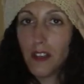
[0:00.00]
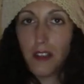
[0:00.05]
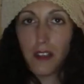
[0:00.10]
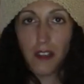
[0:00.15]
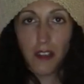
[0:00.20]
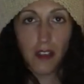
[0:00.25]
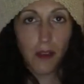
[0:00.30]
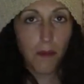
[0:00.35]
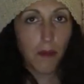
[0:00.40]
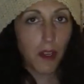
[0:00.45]

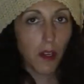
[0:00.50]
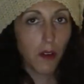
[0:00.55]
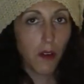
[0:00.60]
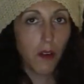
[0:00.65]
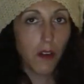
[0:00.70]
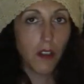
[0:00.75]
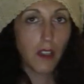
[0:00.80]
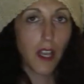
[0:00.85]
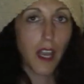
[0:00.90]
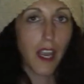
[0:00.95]
This is something
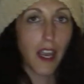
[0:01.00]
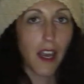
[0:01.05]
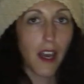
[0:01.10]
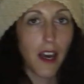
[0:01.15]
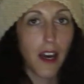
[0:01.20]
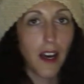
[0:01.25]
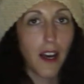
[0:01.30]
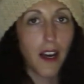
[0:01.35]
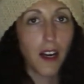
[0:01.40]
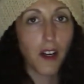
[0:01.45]
called a,
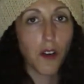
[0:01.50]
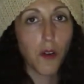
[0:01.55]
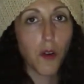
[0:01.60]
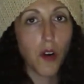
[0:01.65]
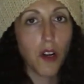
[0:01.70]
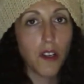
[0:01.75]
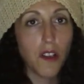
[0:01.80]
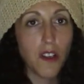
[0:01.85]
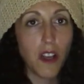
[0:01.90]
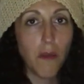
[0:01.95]
uh, a
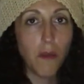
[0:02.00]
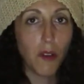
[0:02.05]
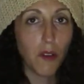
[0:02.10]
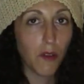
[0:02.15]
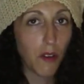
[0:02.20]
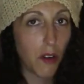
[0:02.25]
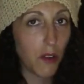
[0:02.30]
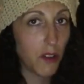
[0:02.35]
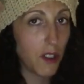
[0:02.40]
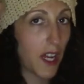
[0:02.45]
cross
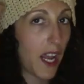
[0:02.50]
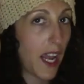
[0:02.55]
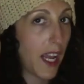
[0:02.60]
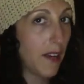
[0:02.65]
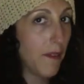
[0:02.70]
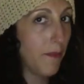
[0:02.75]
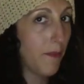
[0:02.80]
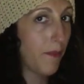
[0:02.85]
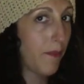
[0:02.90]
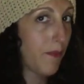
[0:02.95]
double
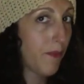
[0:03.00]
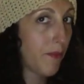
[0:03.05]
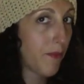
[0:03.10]
crochet.